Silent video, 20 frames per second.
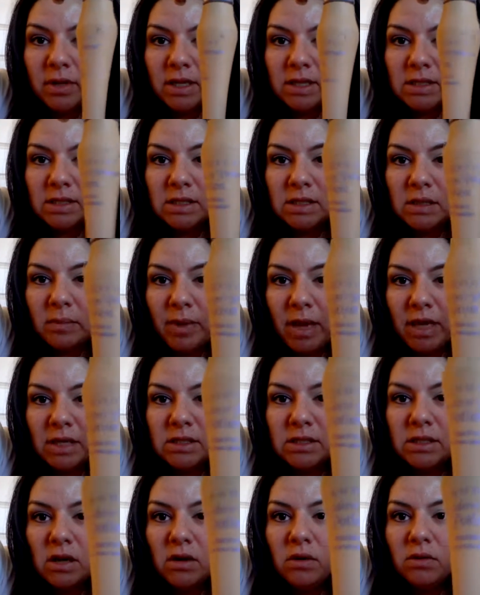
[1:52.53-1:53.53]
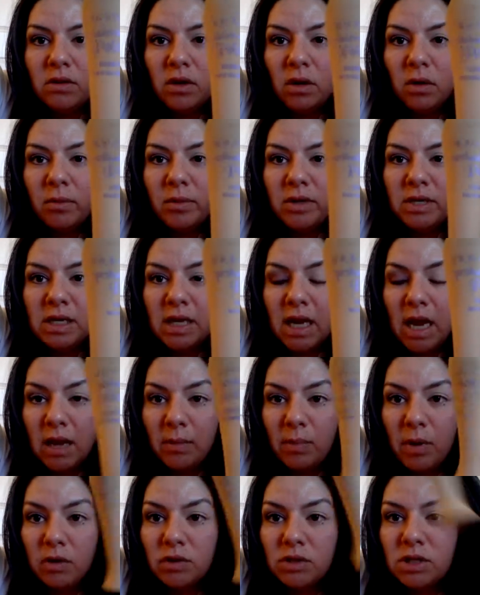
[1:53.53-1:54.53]
This is the best, though, the Urban
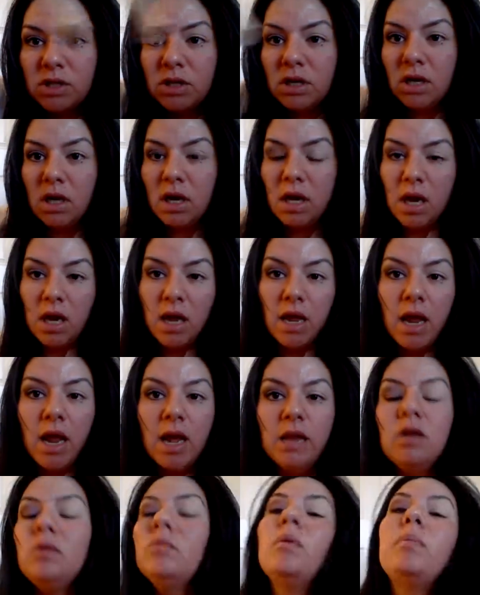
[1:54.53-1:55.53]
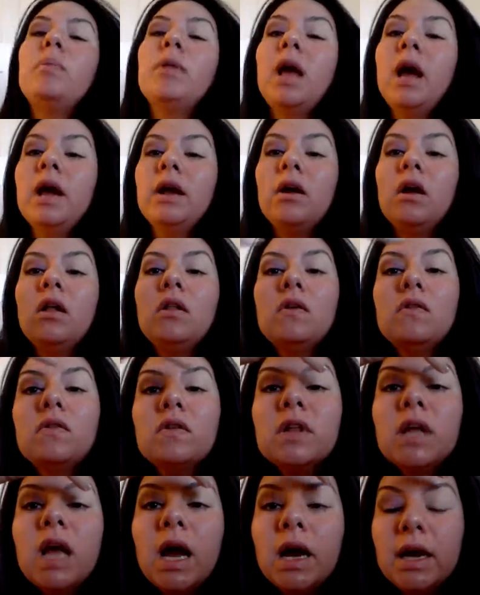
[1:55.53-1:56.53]
Decay Potion. And you apply it all
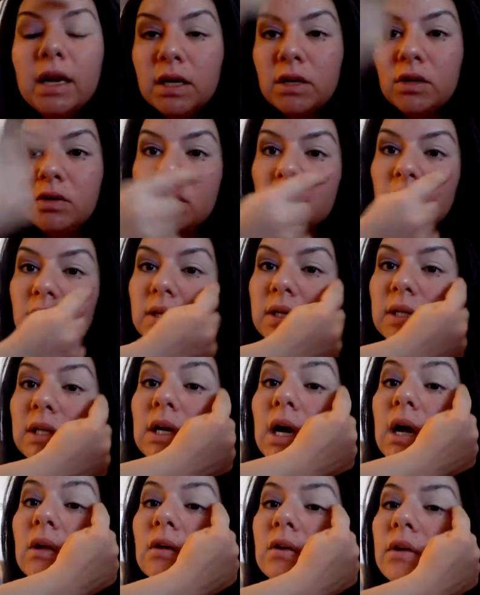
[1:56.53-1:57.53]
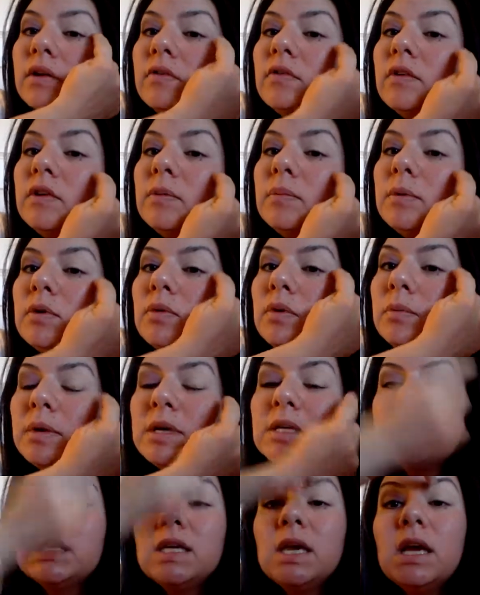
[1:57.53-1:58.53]
over the eye. And you can see the color difference between
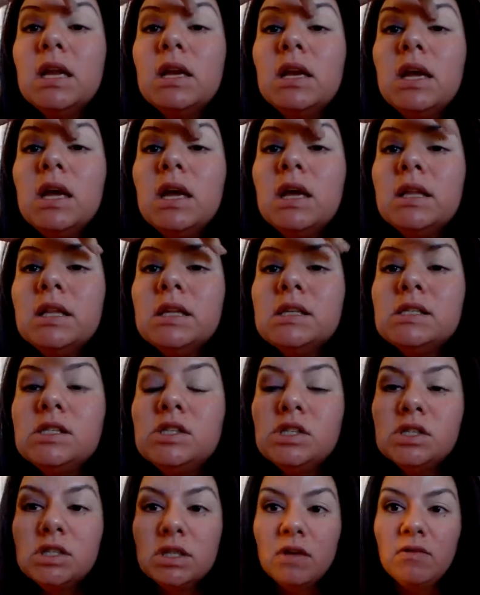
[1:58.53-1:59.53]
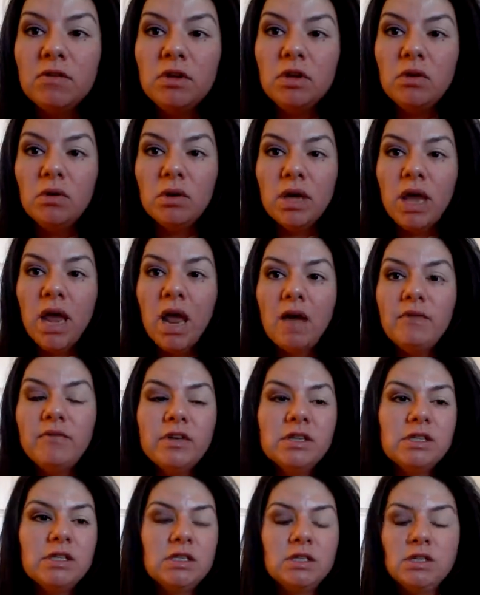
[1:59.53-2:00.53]
my skin. This is just giving you a
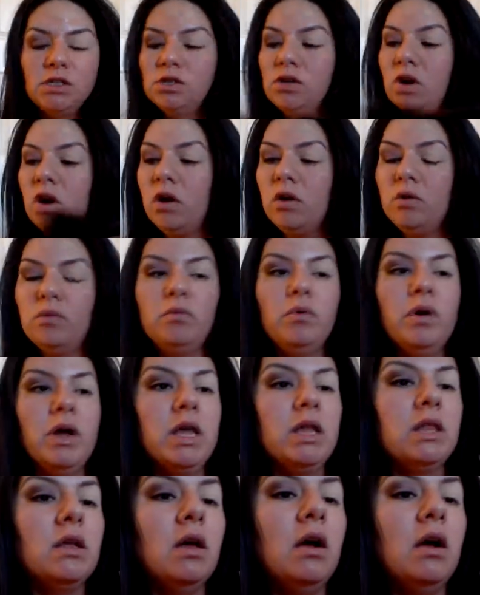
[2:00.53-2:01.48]
canvas to start with.